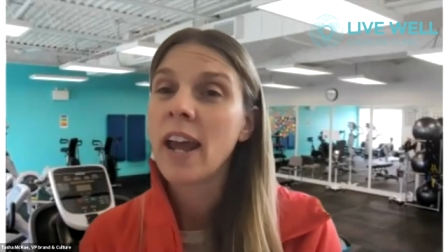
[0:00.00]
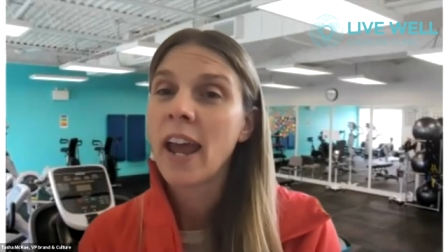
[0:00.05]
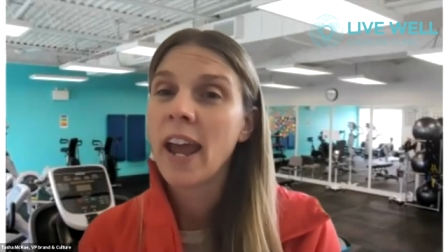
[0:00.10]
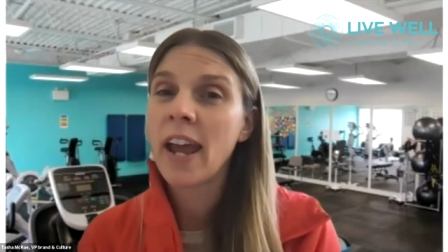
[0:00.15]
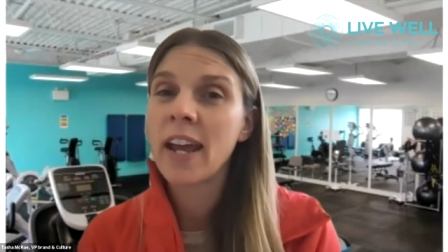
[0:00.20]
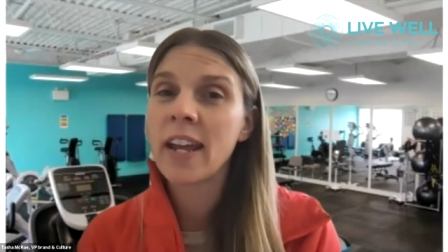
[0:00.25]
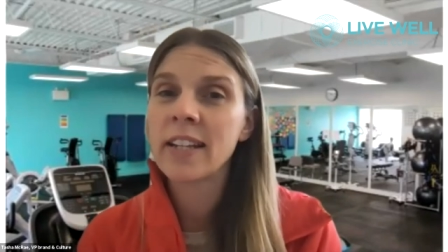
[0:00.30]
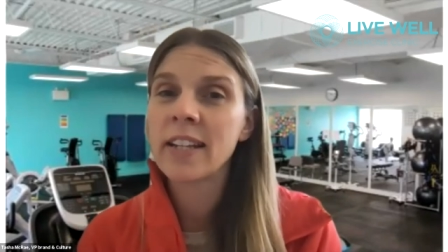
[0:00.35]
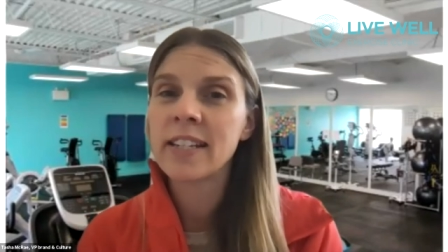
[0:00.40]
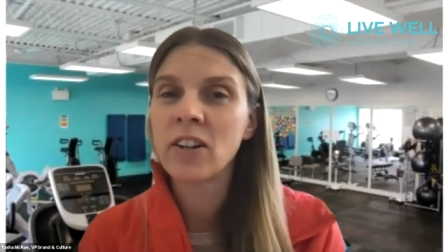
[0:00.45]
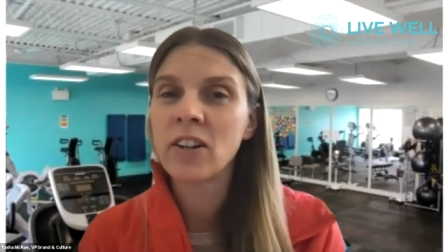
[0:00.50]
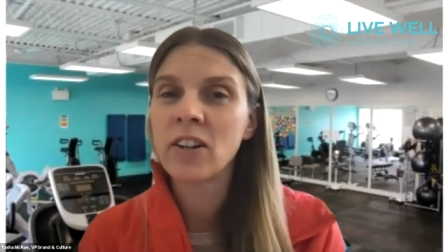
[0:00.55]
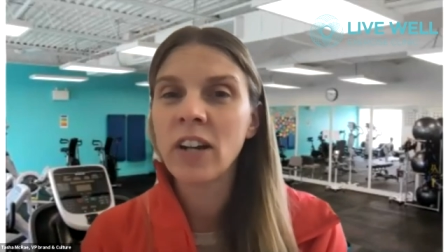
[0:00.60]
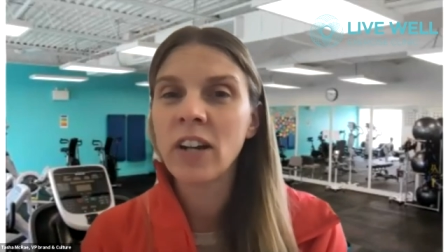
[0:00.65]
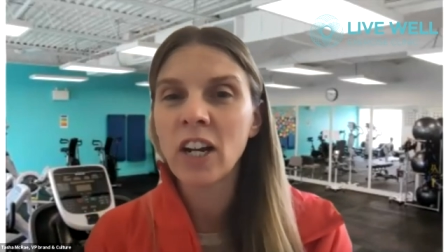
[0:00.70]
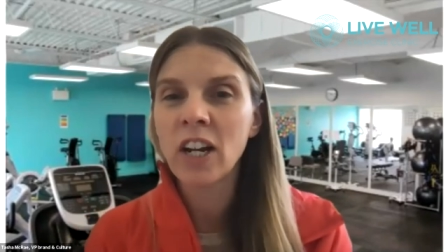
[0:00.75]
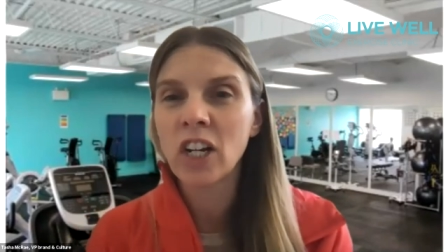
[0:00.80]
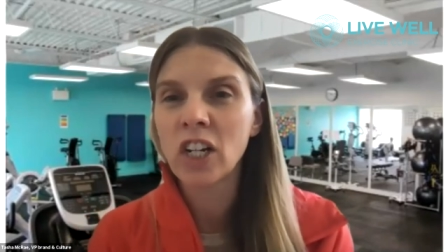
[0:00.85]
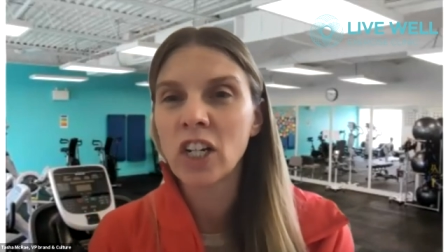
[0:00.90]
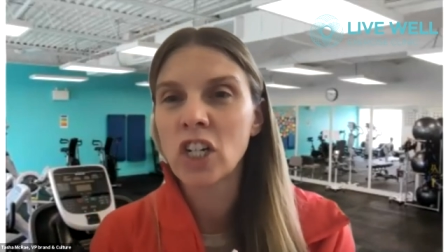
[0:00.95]
And Sara and
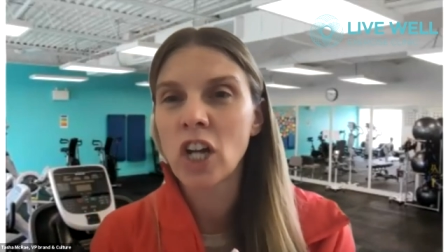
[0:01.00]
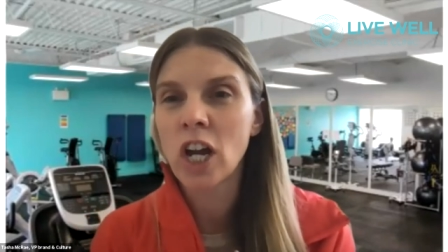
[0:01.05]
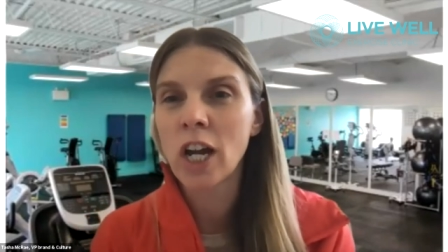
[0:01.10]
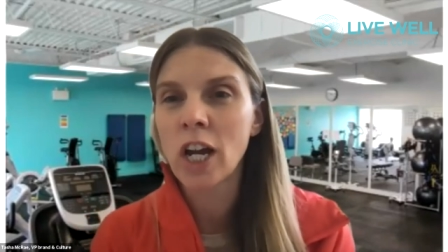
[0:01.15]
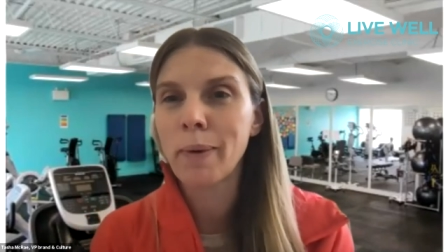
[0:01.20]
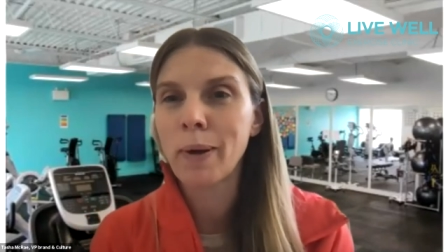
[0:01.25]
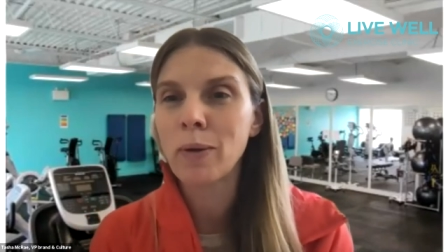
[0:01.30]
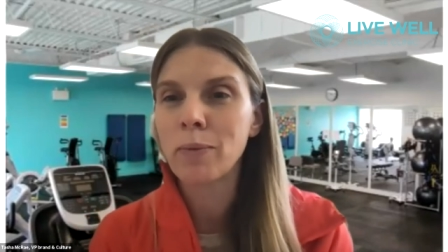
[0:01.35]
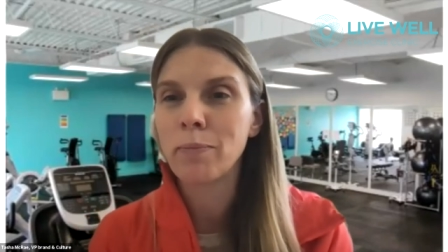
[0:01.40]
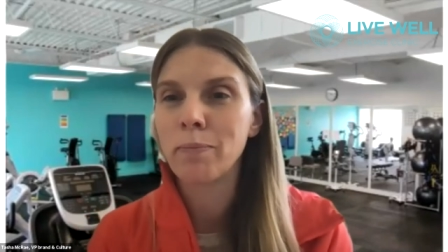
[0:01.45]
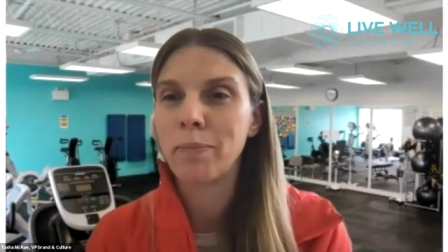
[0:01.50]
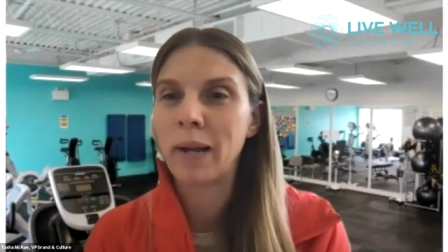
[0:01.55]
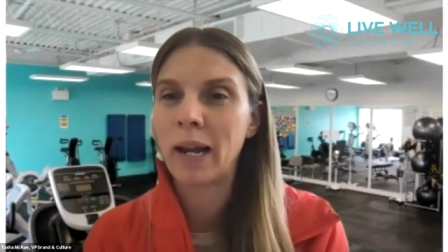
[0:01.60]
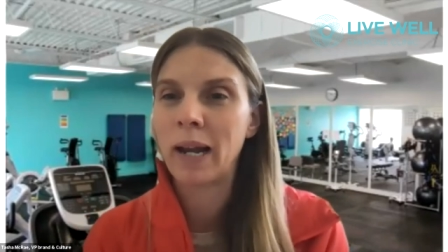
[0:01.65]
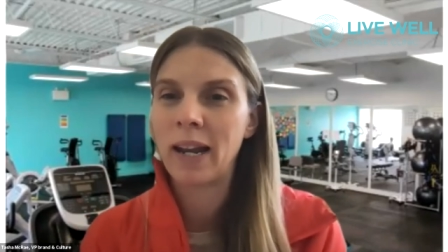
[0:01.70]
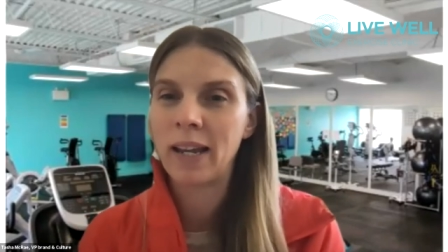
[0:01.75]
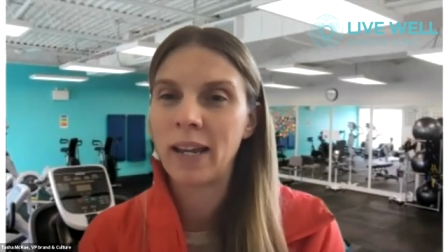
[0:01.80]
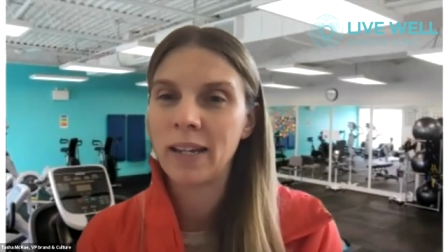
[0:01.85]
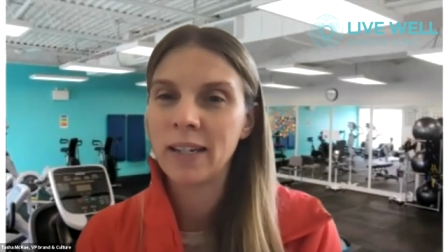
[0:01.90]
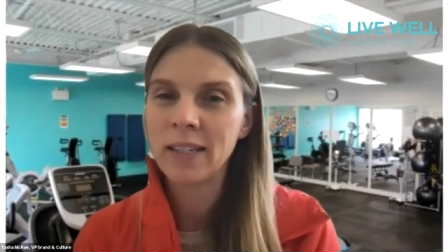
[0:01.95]
I are going to talk about
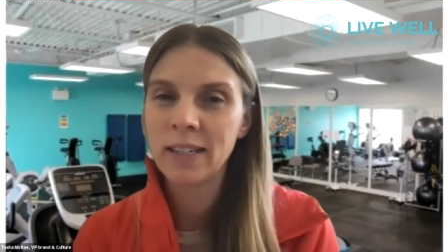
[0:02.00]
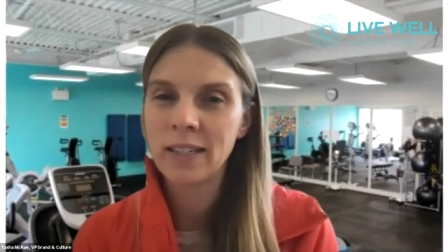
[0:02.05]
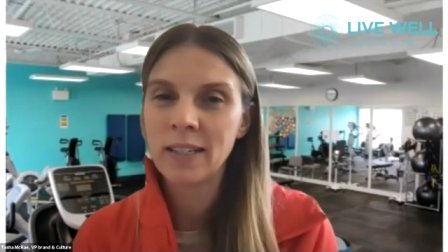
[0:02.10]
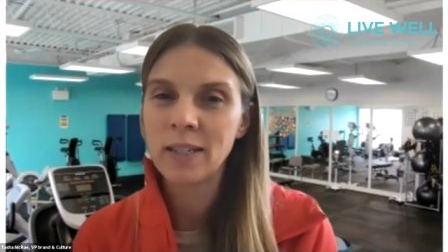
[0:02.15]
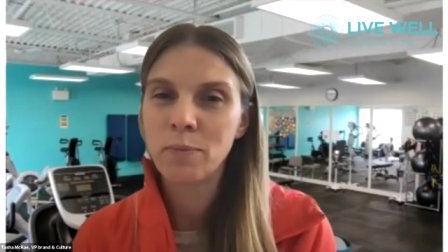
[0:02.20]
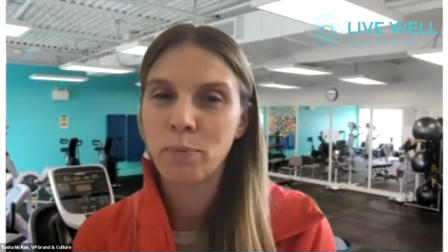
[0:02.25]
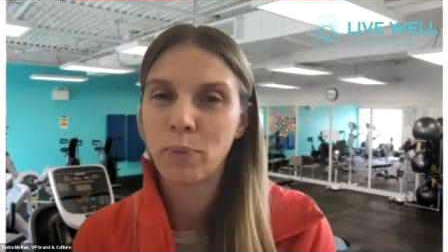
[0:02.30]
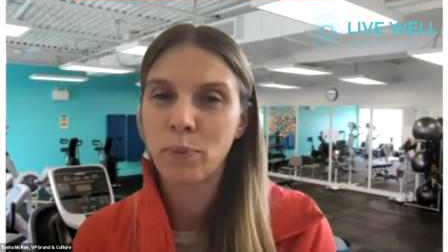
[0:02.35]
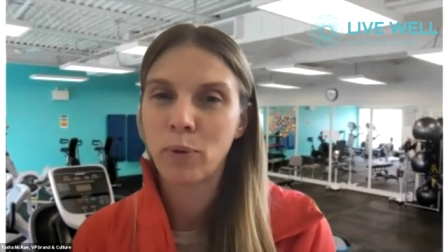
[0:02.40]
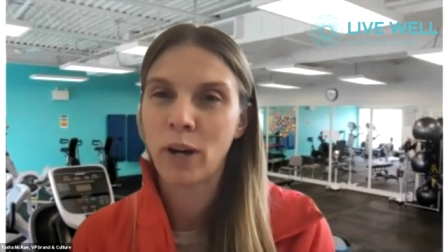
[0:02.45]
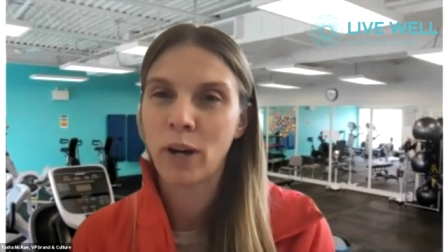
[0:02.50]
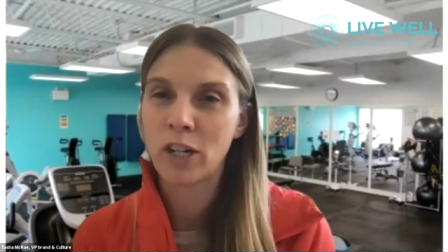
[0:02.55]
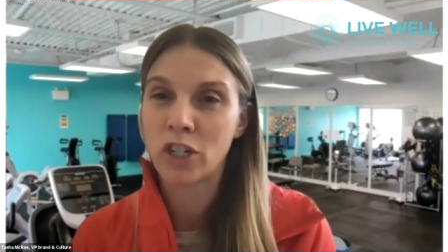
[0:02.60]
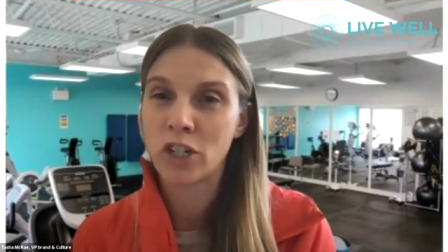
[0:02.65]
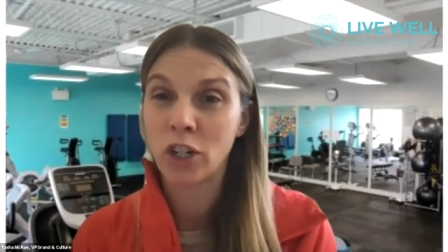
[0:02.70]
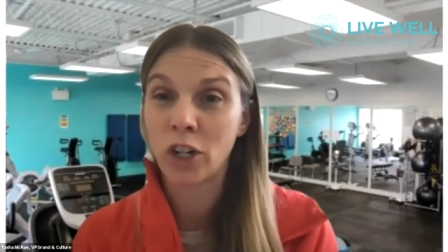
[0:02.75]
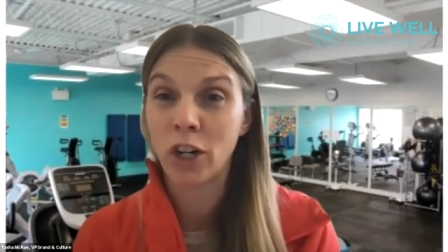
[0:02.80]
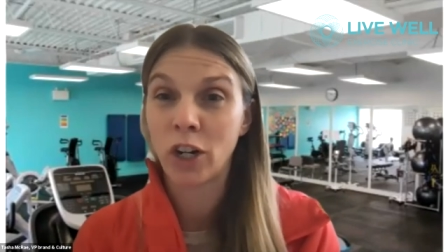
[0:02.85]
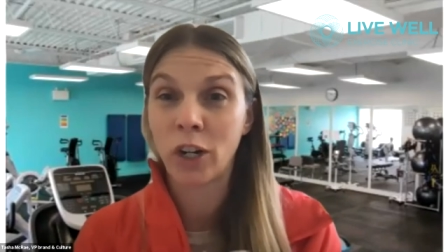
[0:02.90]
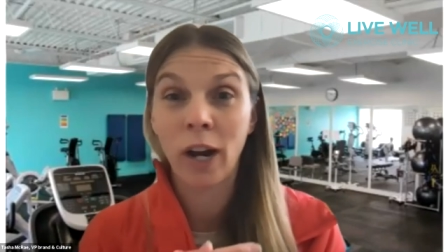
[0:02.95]
blood
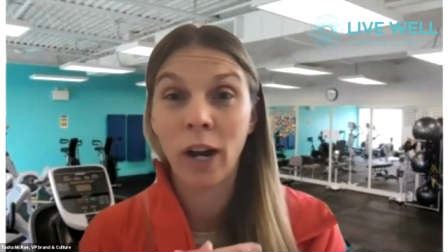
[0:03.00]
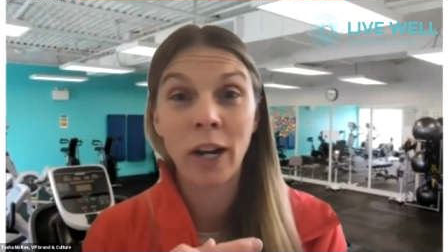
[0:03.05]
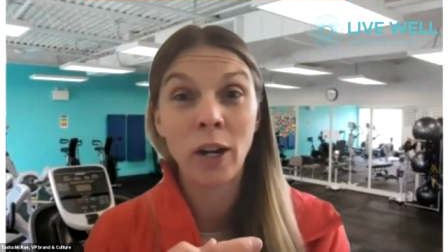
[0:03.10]
pressure.